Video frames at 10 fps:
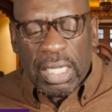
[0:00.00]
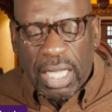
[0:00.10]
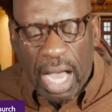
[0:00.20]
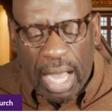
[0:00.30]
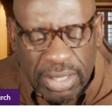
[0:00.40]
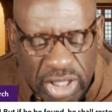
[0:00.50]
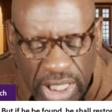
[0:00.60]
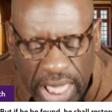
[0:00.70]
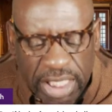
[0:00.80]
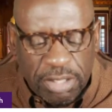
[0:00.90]
God
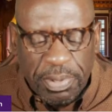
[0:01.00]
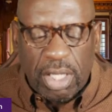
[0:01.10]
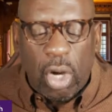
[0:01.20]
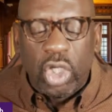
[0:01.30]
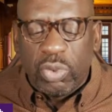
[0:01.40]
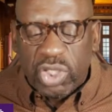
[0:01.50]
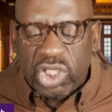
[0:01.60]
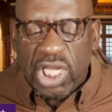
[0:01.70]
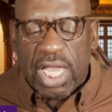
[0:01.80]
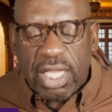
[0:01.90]
says, because it
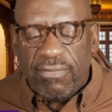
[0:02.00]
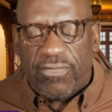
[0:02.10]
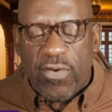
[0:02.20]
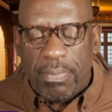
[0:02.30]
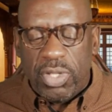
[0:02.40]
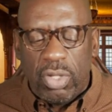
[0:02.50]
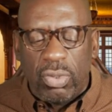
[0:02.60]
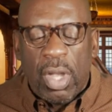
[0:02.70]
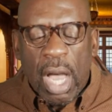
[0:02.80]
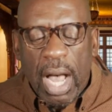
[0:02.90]
was taken from you,